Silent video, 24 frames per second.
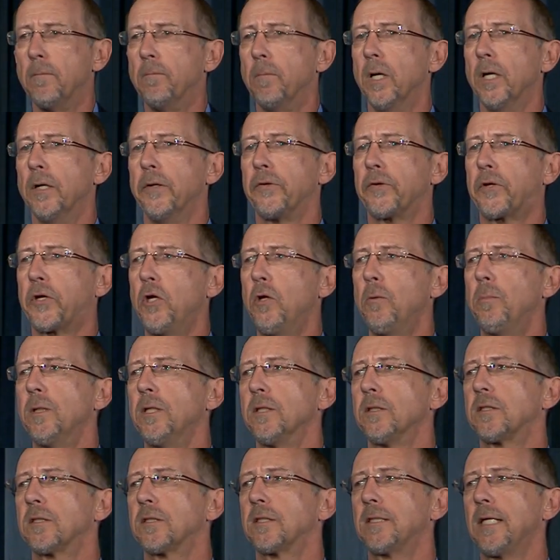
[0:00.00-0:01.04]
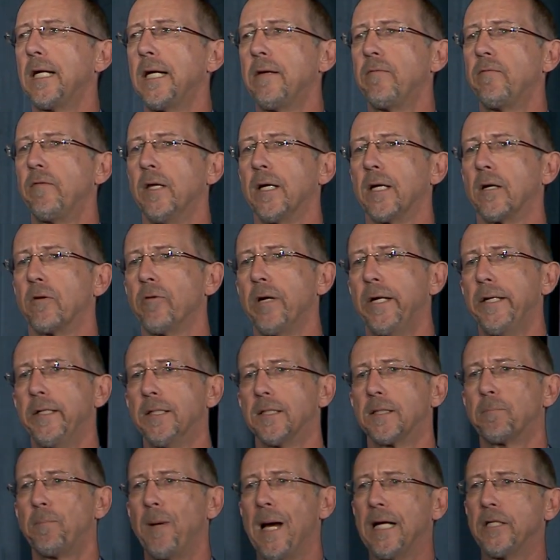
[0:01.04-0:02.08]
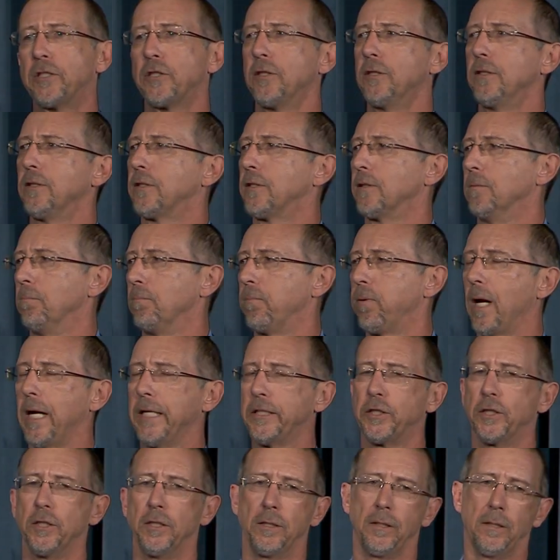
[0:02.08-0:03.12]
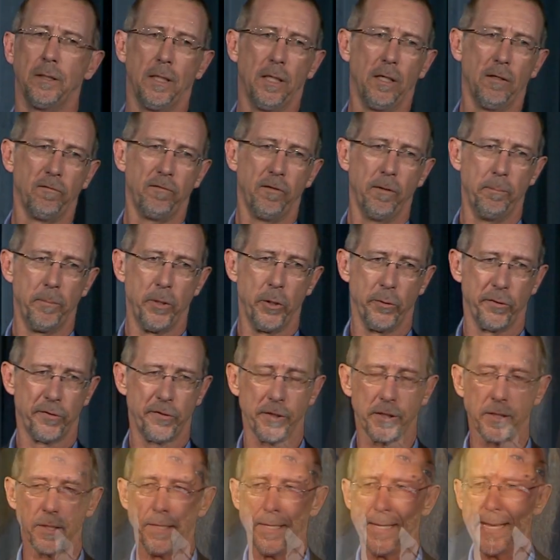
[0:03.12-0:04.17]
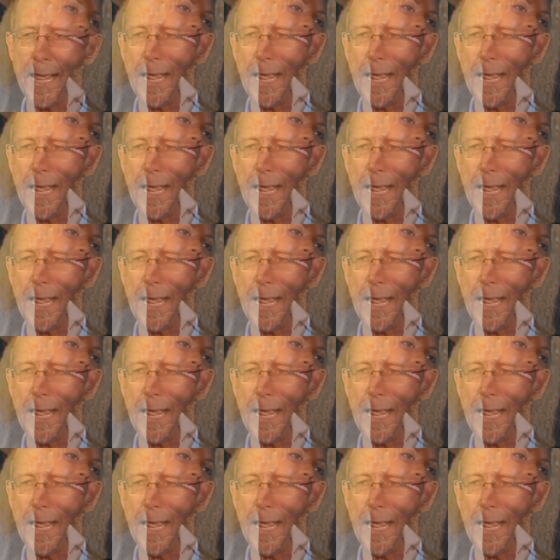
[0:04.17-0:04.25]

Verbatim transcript: but Cubans save their greatest passions and pleasure for music and